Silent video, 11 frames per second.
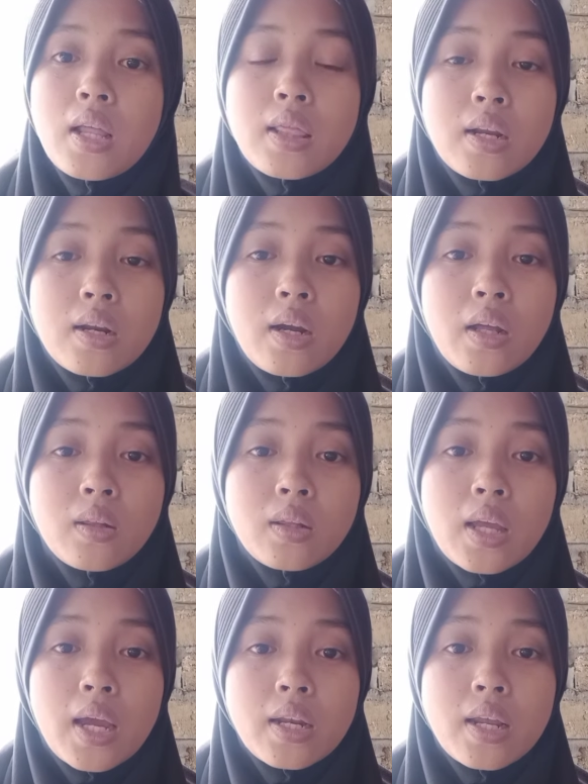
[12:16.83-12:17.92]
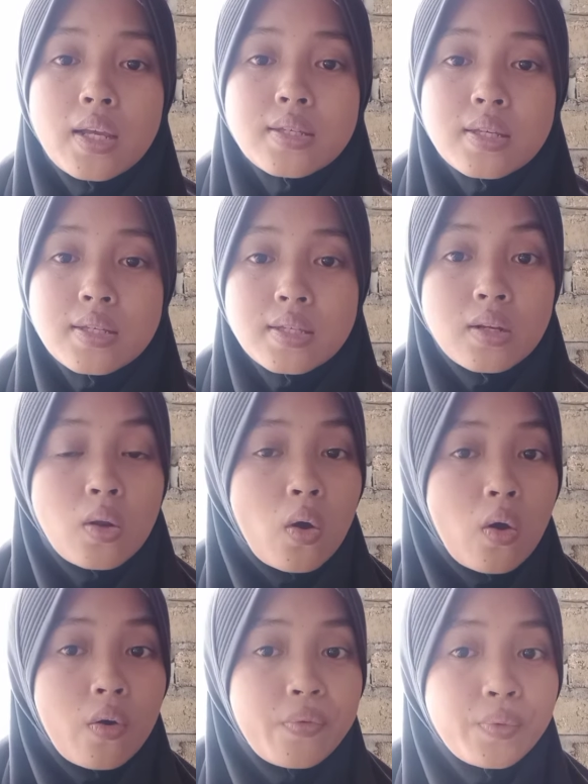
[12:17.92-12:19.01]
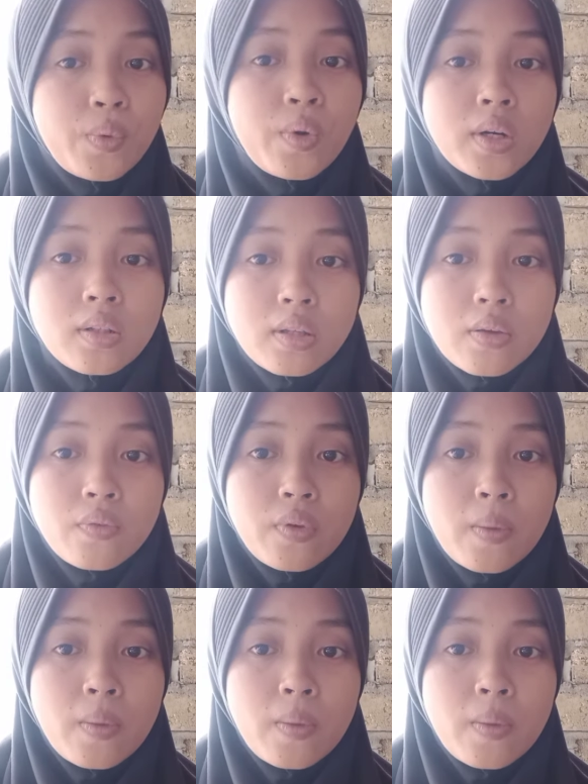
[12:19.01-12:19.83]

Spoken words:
the health and existence of coral reef.